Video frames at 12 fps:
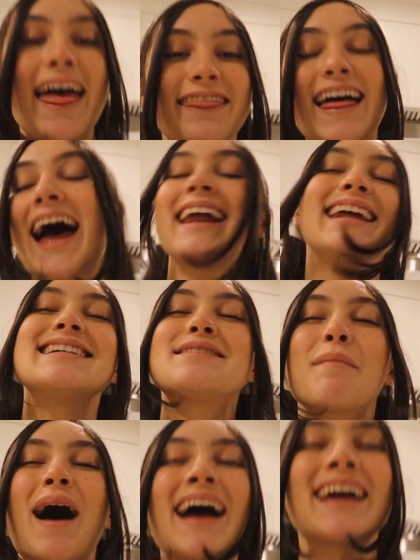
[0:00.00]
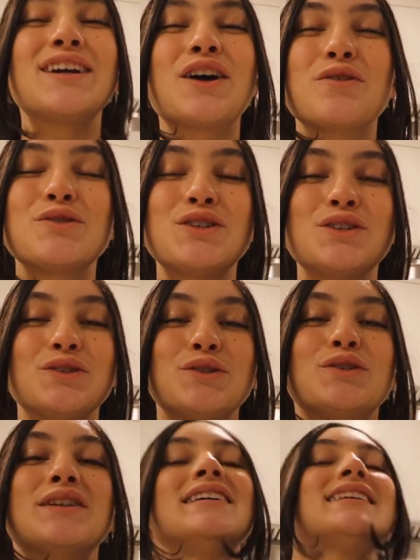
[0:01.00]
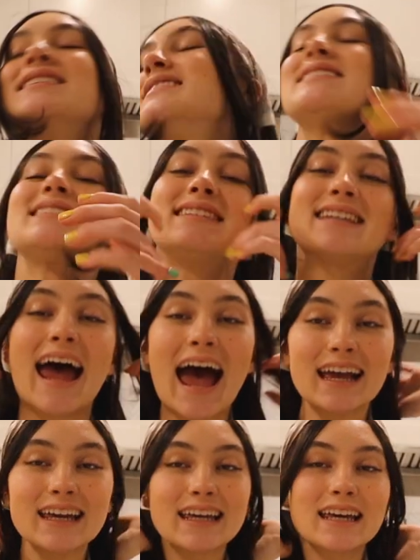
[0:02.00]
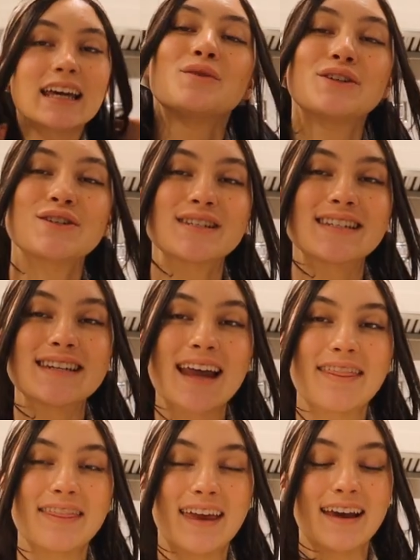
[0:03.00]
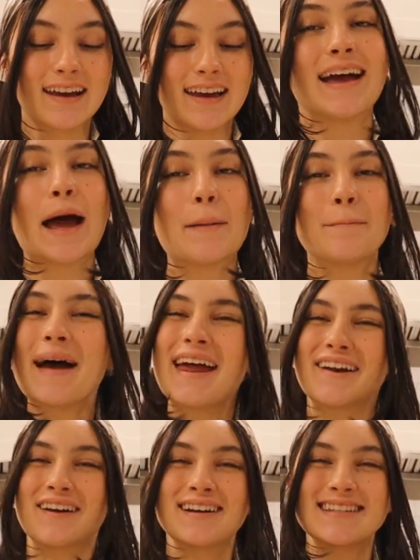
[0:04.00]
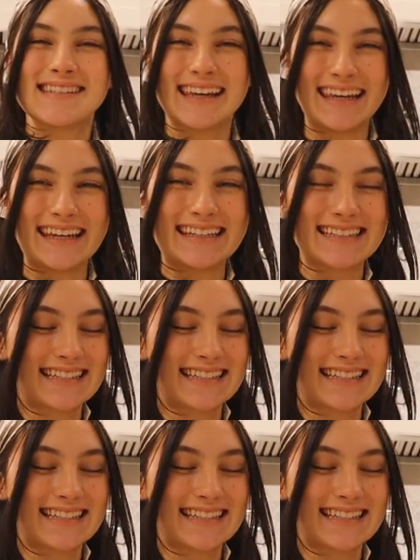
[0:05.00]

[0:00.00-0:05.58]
And that is my go-to snack, and there's nothing better to eat.